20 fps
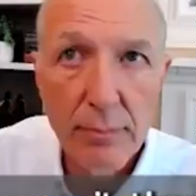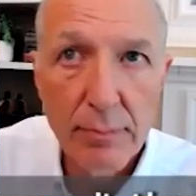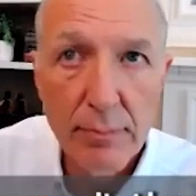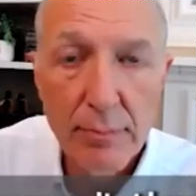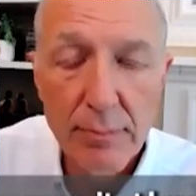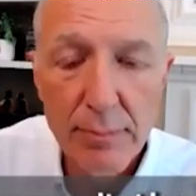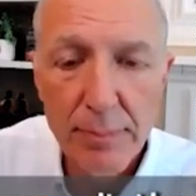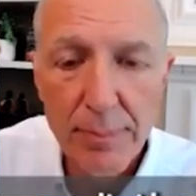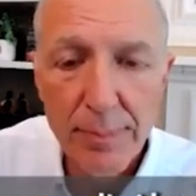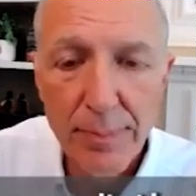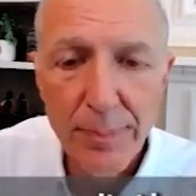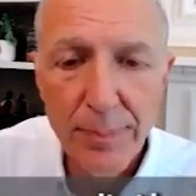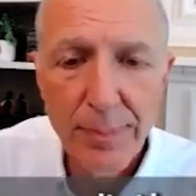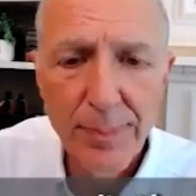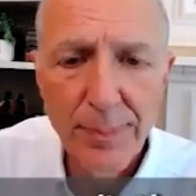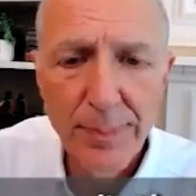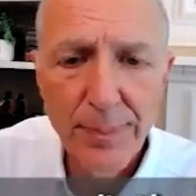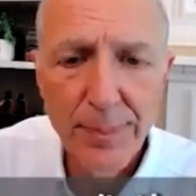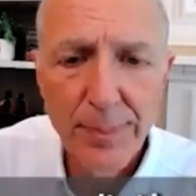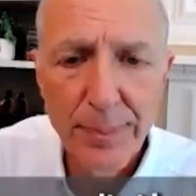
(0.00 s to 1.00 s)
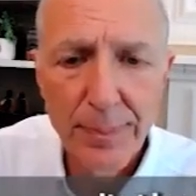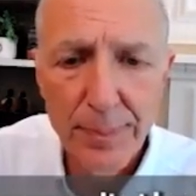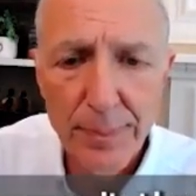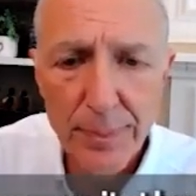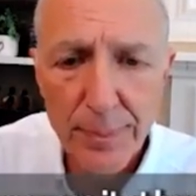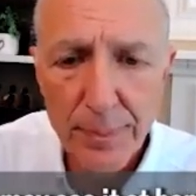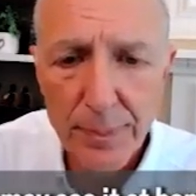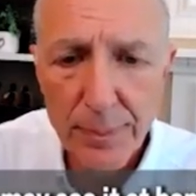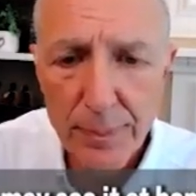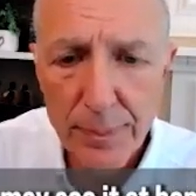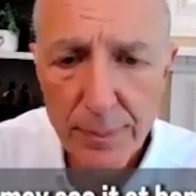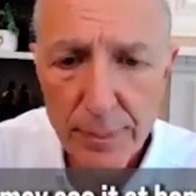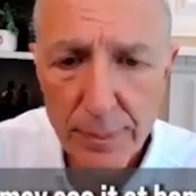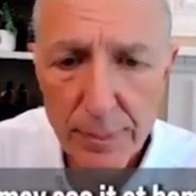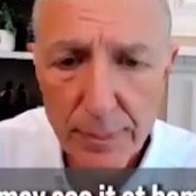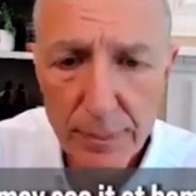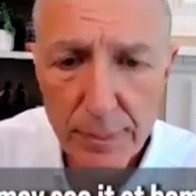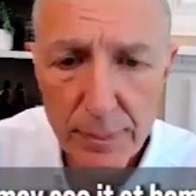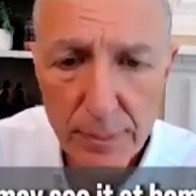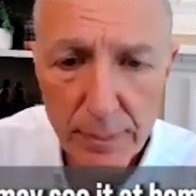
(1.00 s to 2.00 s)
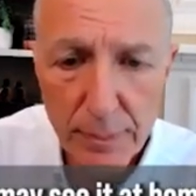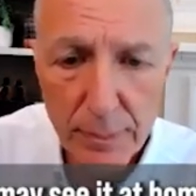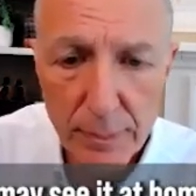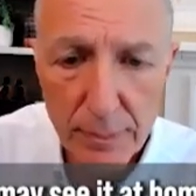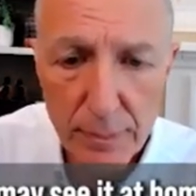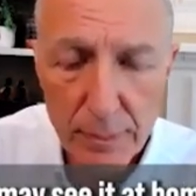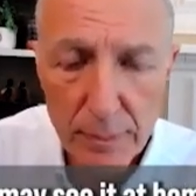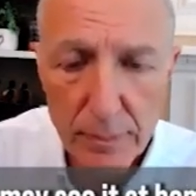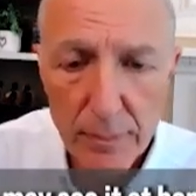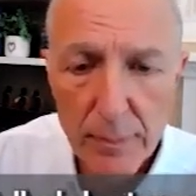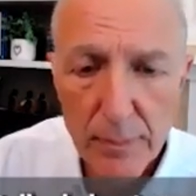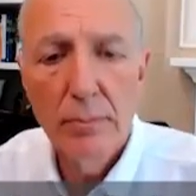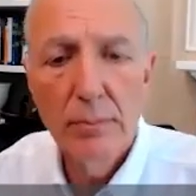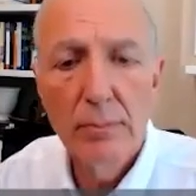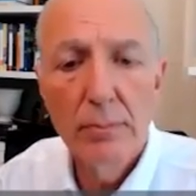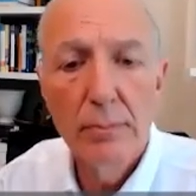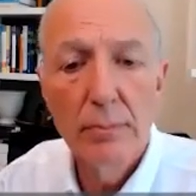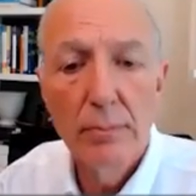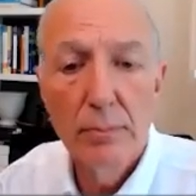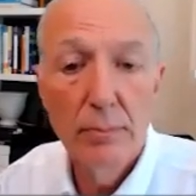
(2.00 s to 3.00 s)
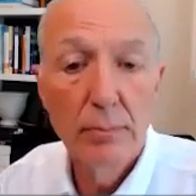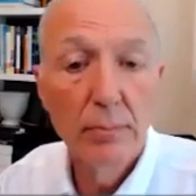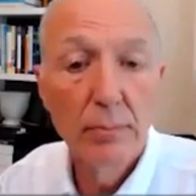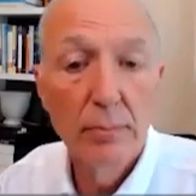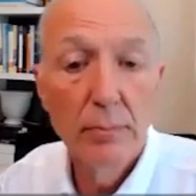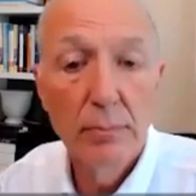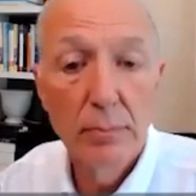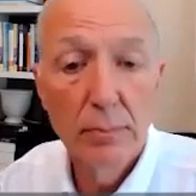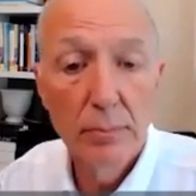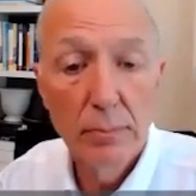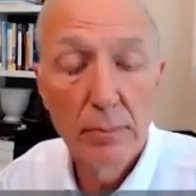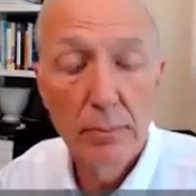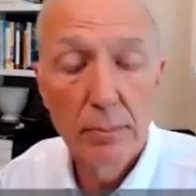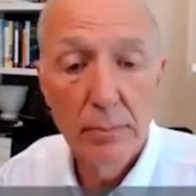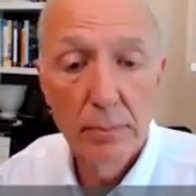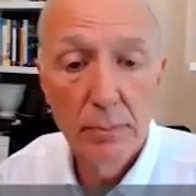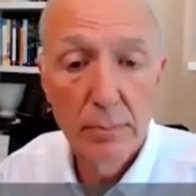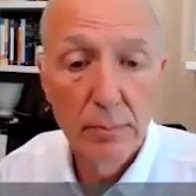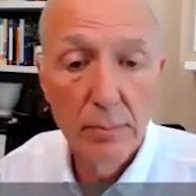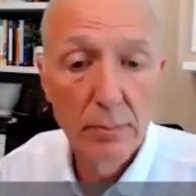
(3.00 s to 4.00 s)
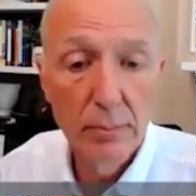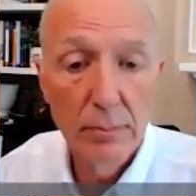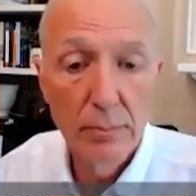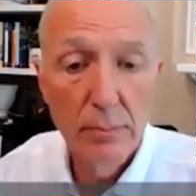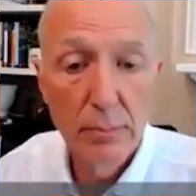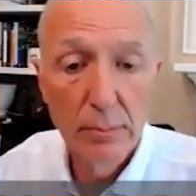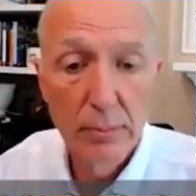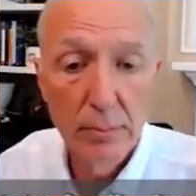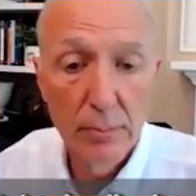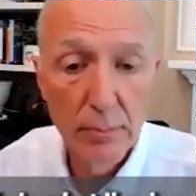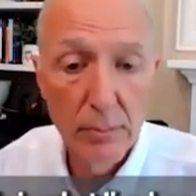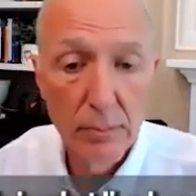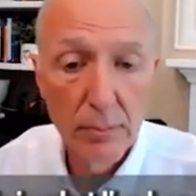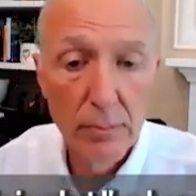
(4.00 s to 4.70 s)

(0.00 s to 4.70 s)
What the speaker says: [no speech]